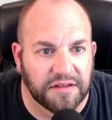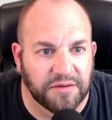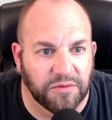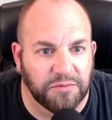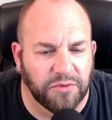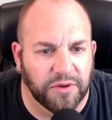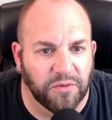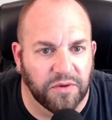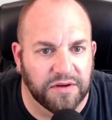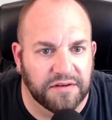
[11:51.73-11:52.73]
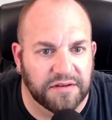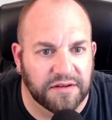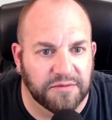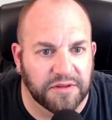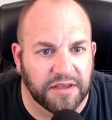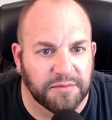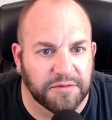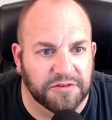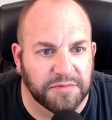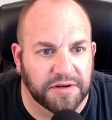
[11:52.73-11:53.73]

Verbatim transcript: 1.1, doesn't really get much